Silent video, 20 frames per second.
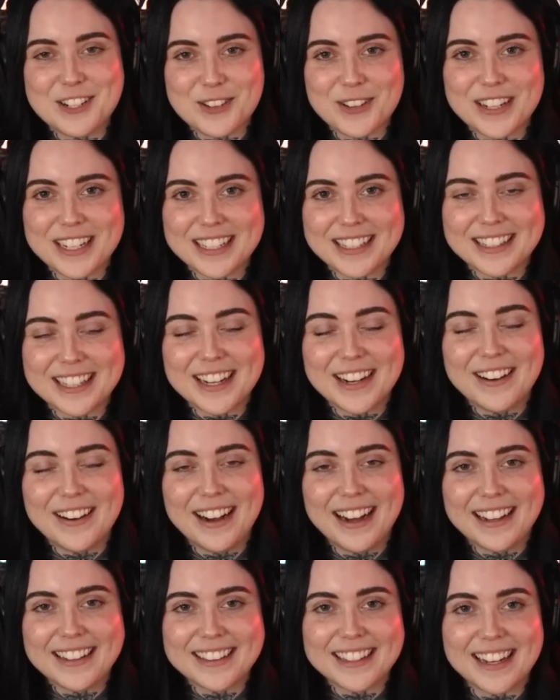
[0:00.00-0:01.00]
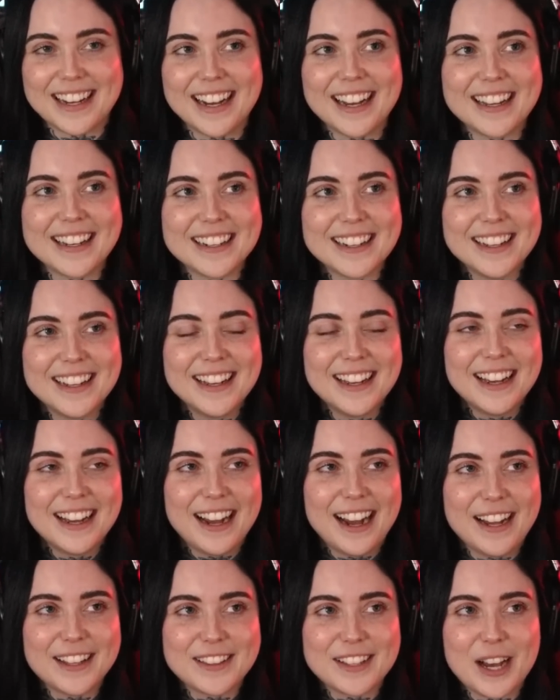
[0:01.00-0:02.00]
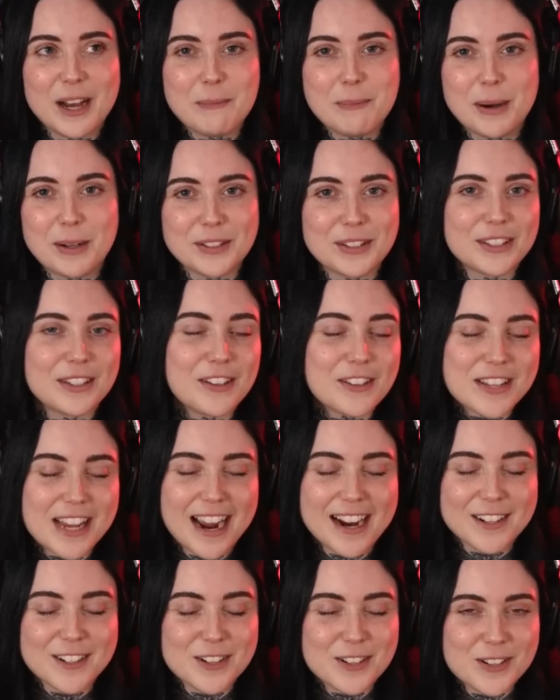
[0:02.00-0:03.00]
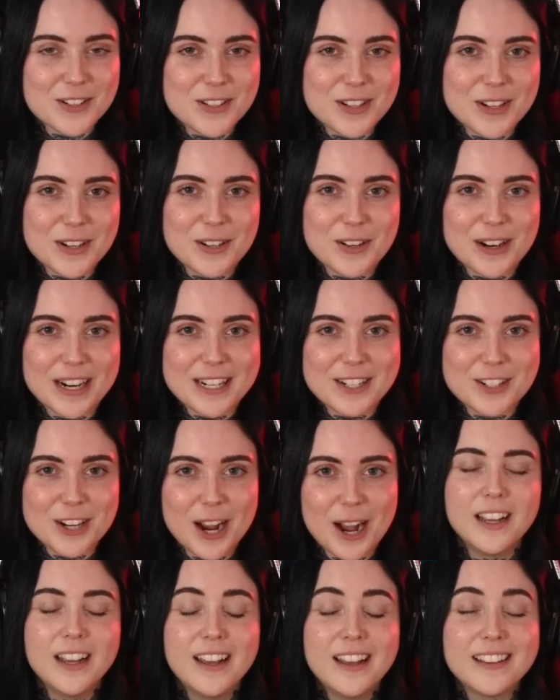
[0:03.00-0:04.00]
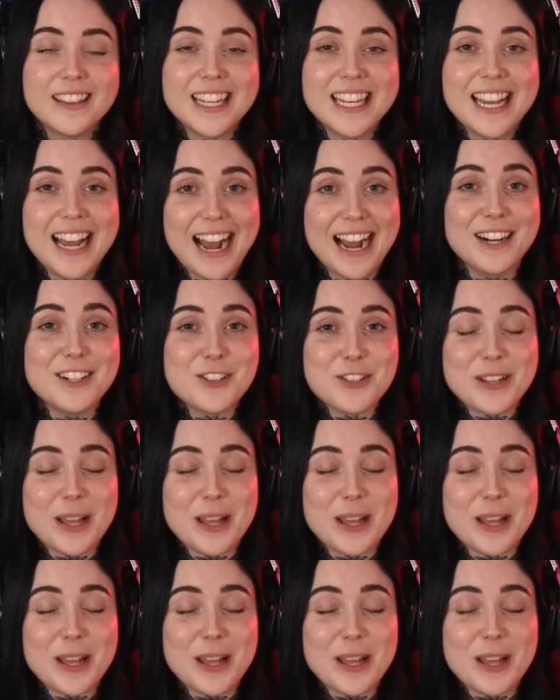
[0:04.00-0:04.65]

it though. I thought both of those actors did a great job. The actor that